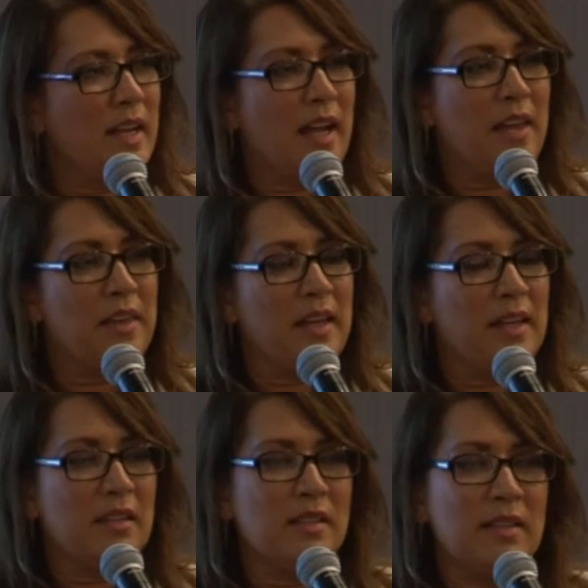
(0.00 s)
I
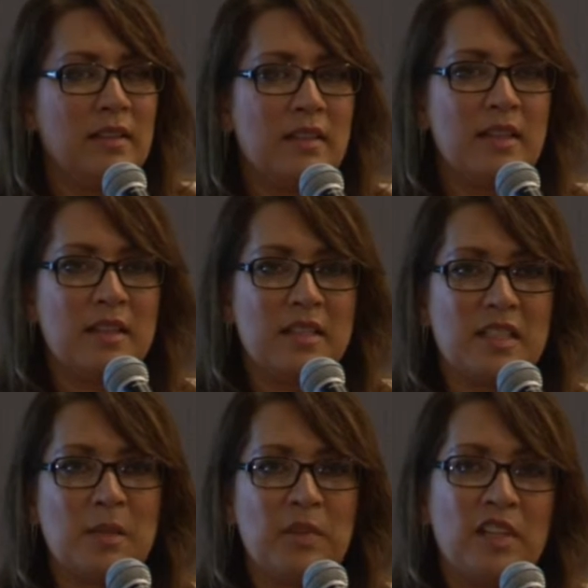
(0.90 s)
think learning the
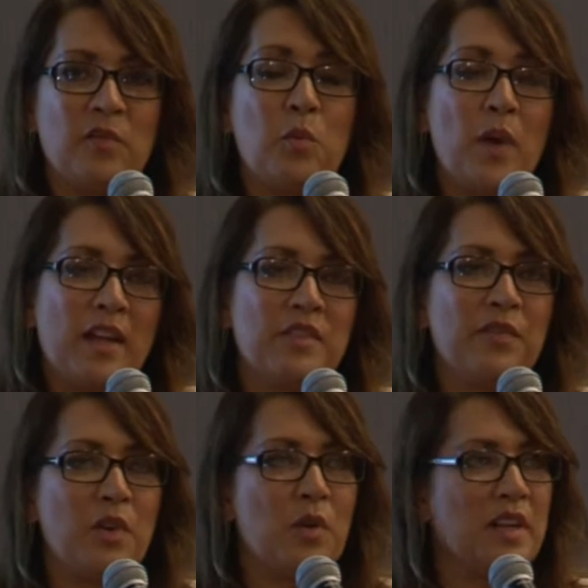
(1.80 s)
discipline of where to
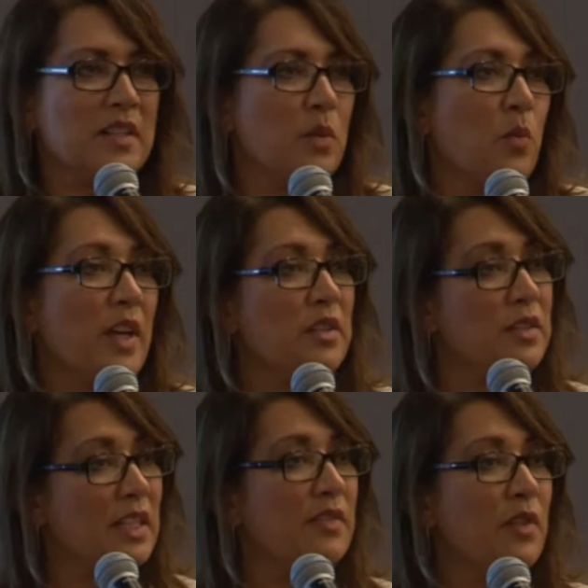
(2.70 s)
focus and where to
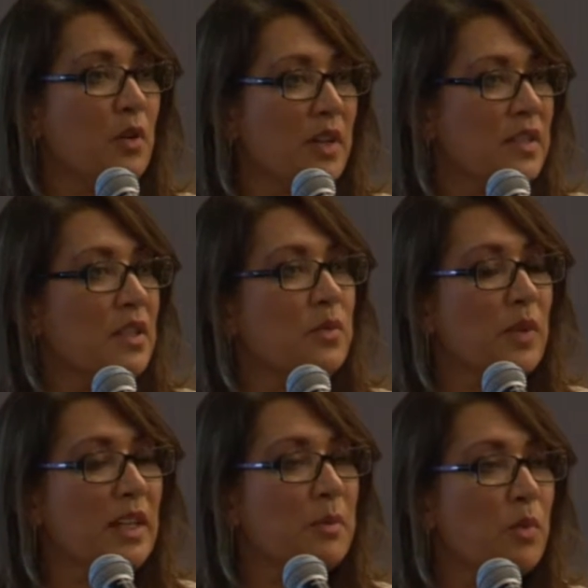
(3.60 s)
defocus is
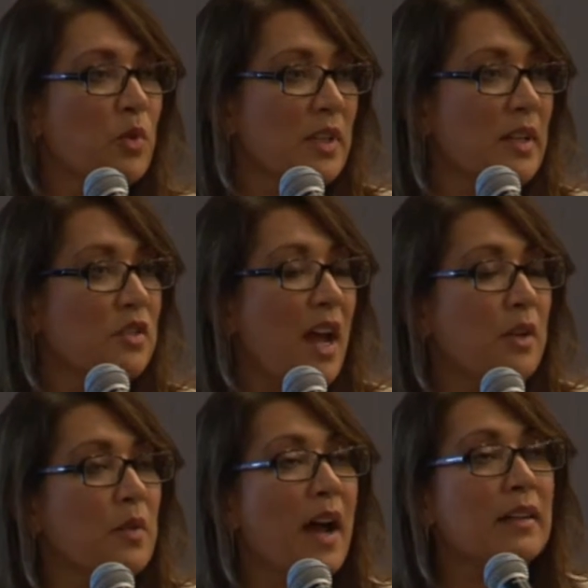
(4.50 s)
really important, and how
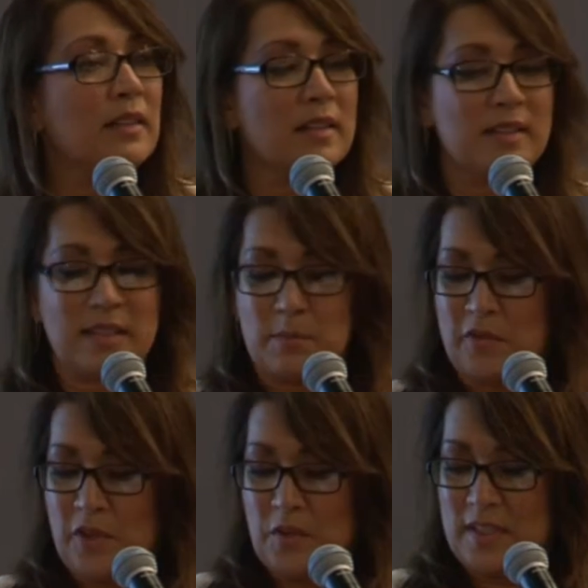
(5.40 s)
to unlearn some of
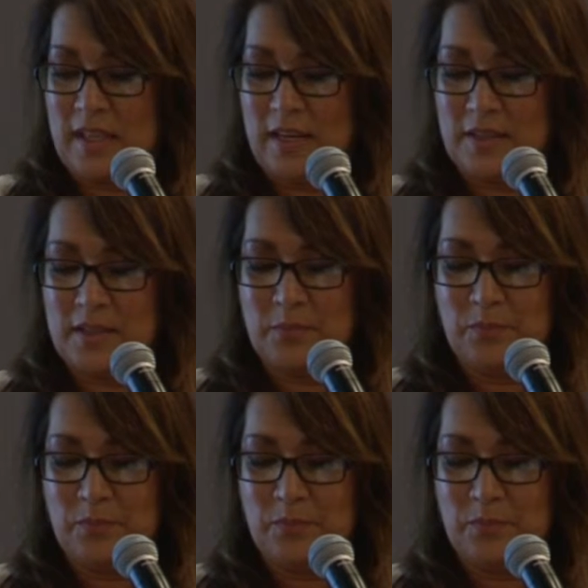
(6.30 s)
those things.